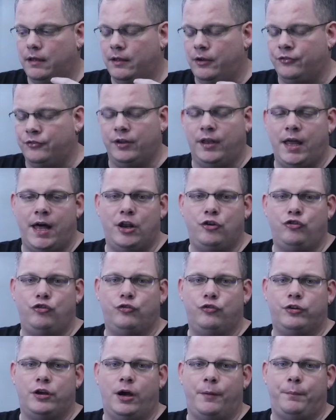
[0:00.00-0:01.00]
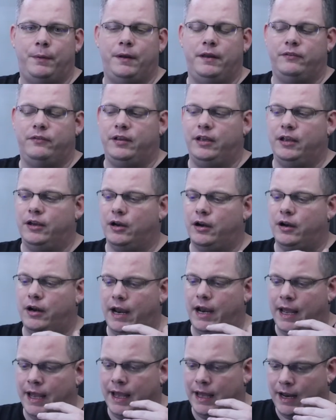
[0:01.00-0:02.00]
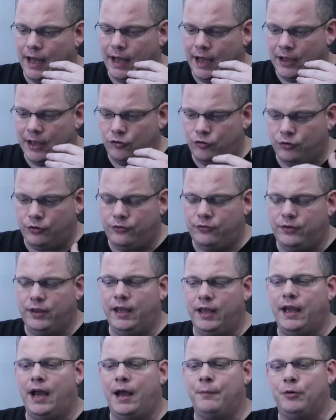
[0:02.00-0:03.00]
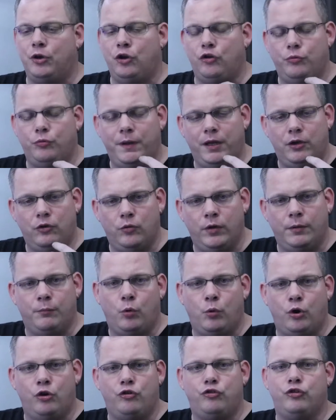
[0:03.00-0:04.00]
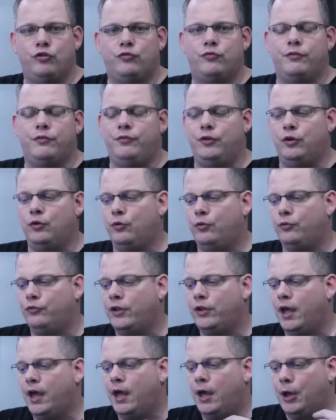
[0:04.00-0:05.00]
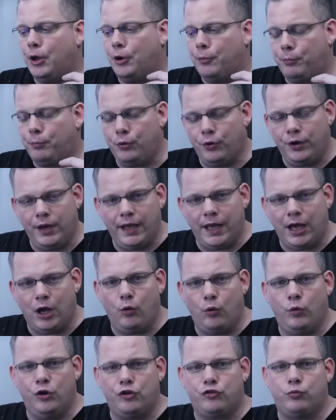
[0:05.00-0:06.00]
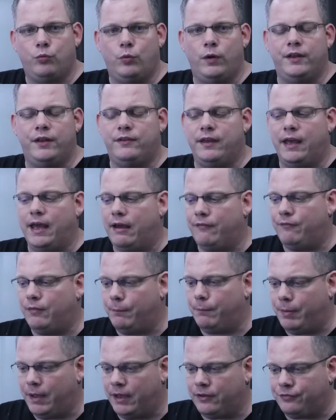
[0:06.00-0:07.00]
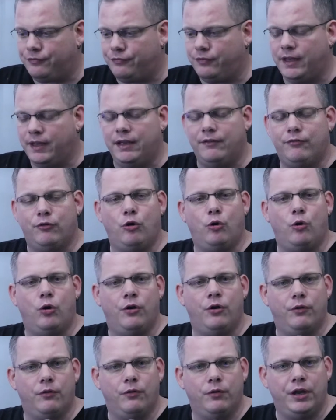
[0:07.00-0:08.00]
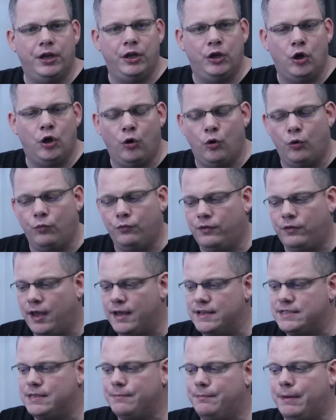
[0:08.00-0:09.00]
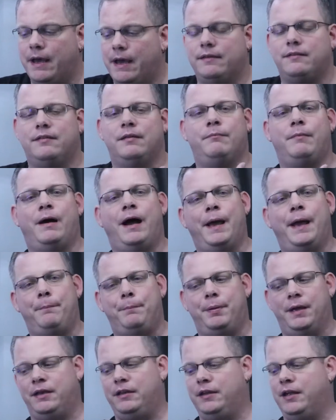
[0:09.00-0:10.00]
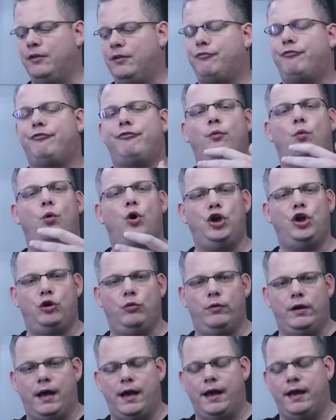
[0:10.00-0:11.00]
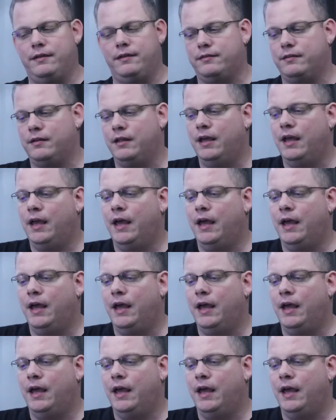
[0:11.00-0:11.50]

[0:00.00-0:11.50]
There's a lot of juice companies here, and as you see, I'm going to be doing more juice reviews, putting out which ones have the best flavor or, taste the best, in my opinion, for you guys.